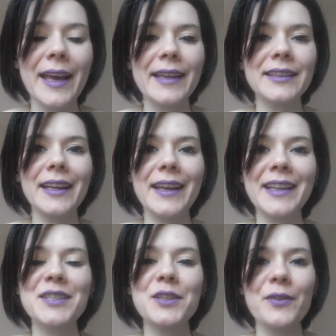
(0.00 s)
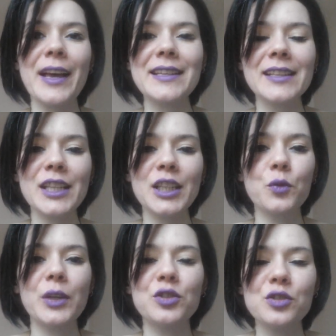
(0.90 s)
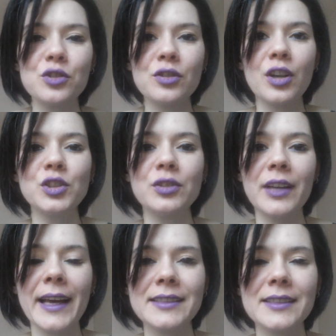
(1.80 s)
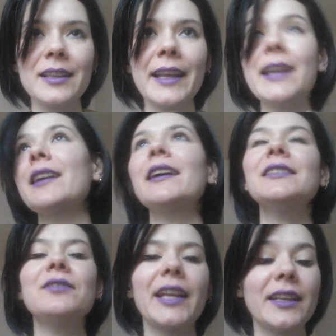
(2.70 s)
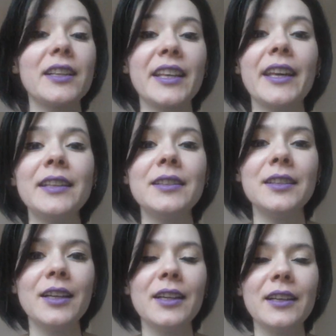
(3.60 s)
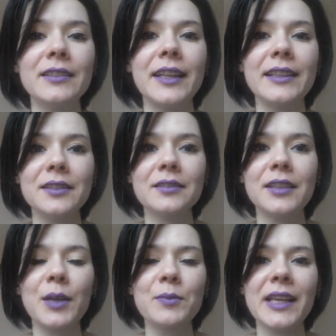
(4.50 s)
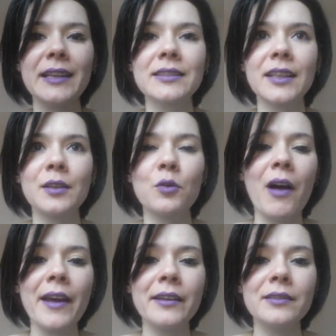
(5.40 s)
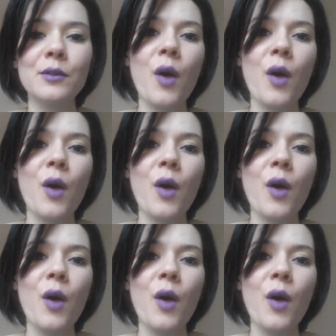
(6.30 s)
And it's fascinating when you start to ask, like kind of like a kid that keeps asking why.